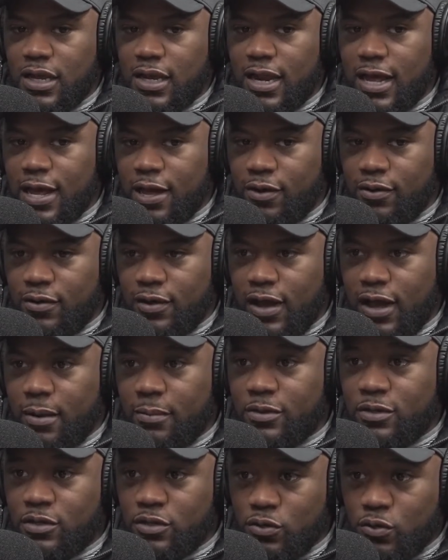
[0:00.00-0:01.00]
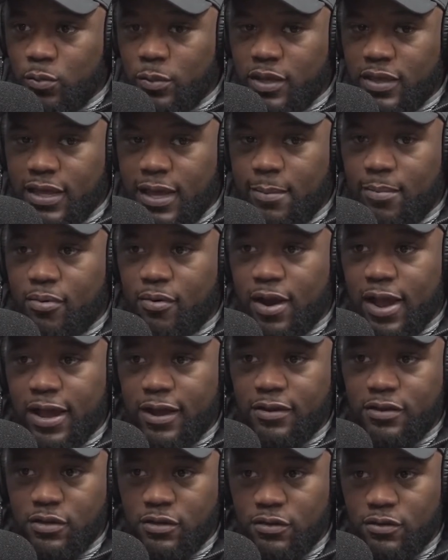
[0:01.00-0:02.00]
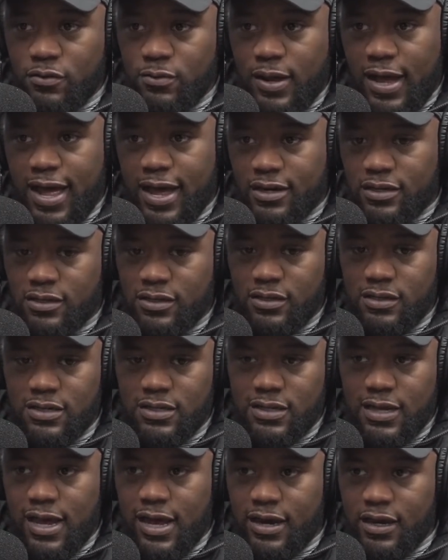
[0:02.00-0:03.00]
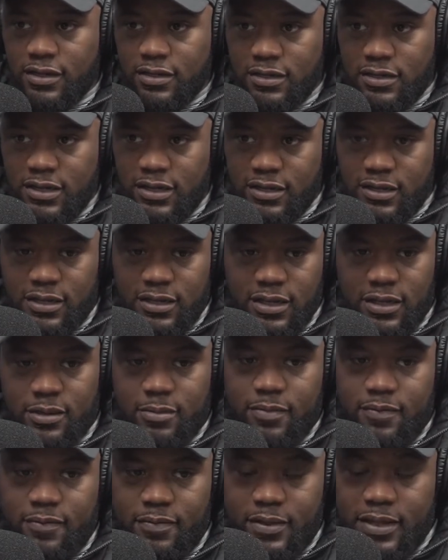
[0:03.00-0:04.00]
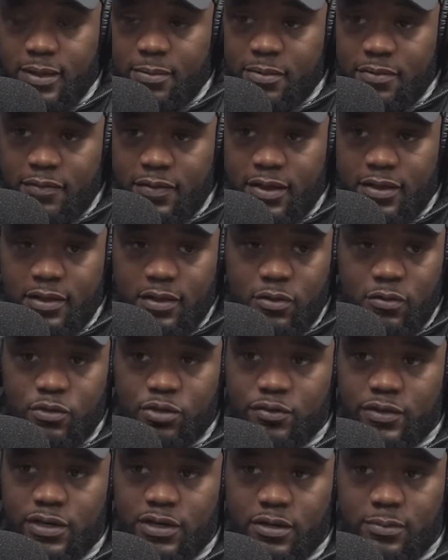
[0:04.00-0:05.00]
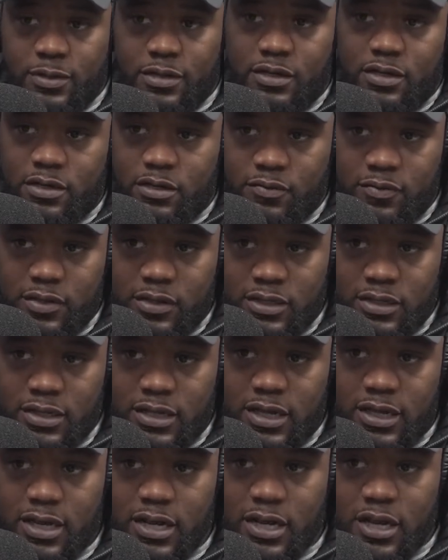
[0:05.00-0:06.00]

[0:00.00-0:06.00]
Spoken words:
Now, I'm assuming that prior to you actually deciding to take the leap of faith and go straight commission into real estate,